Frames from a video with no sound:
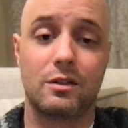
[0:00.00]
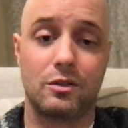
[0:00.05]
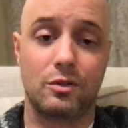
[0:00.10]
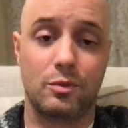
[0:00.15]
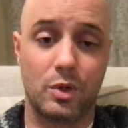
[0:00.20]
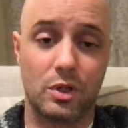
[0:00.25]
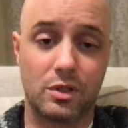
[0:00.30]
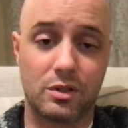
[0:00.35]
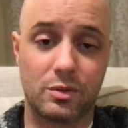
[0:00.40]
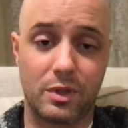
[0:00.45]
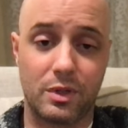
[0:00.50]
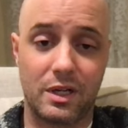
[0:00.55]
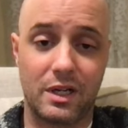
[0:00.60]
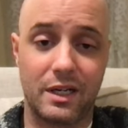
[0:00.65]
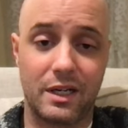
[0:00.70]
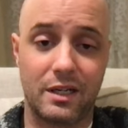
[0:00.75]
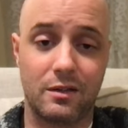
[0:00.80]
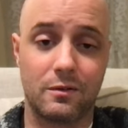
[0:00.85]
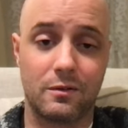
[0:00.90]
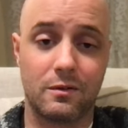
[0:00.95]
you
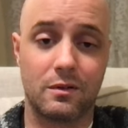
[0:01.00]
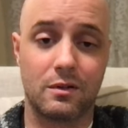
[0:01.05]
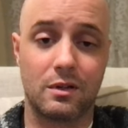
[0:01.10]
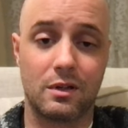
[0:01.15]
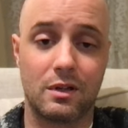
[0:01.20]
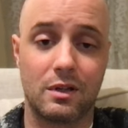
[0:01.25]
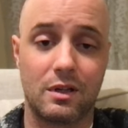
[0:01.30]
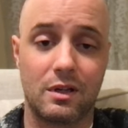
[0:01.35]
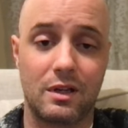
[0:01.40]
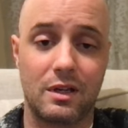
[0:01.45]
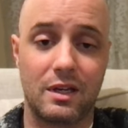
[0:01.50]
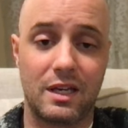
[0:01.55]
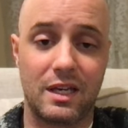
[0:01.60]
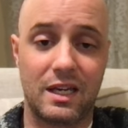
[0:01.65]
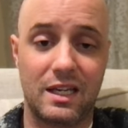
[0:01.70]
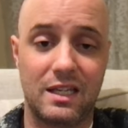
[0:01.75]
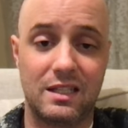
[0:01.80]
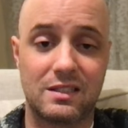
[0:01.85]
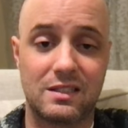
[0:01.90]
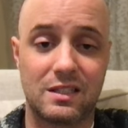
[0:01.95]
multiply
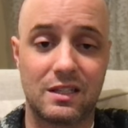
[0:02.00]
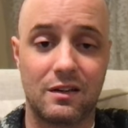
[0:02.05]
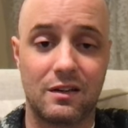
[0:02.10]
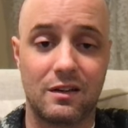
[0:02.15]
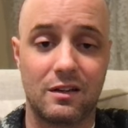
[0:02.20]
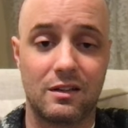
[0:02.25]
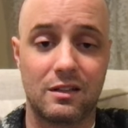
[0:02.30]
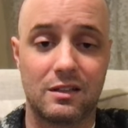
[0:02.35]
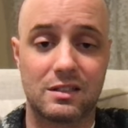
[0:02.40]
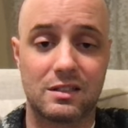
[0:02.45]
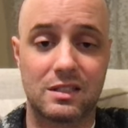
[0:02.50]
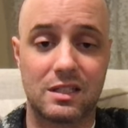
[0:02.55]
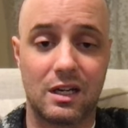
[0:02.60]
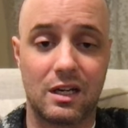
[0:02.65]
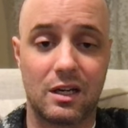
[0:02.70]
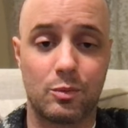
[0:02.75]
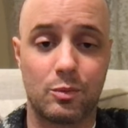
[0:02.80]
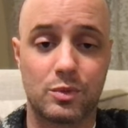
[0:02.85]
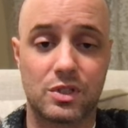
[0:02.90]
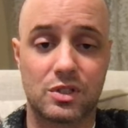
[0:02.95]
8
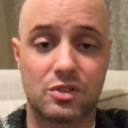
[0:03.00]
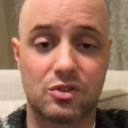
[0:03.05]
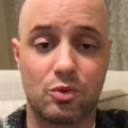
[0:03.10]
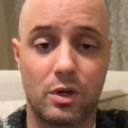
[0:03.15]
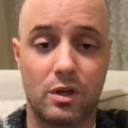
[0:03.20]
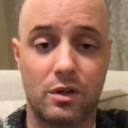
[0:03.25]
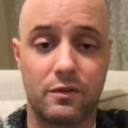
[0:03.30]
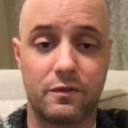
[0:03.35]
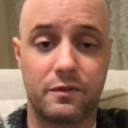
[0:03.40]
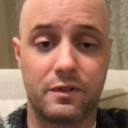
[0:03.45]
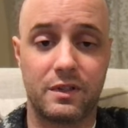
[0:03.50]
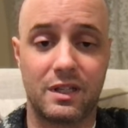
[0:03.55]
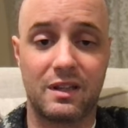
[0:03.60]
times 12.